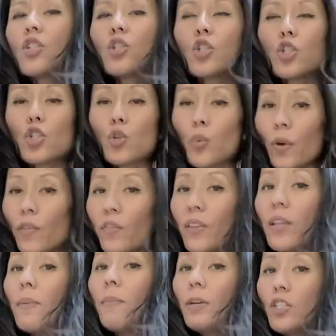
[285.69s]

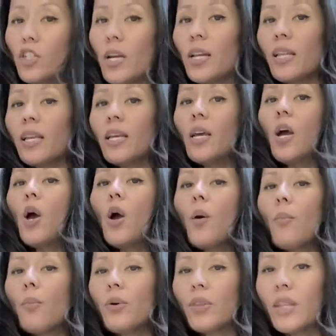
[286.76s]
swiftly but gently
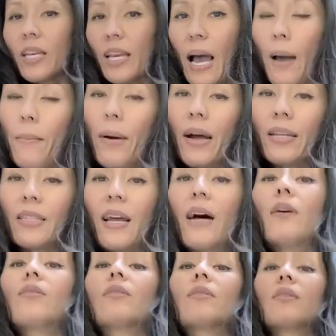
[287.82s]
put the cat back
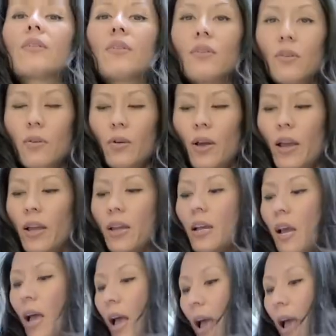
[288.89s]
down, okay?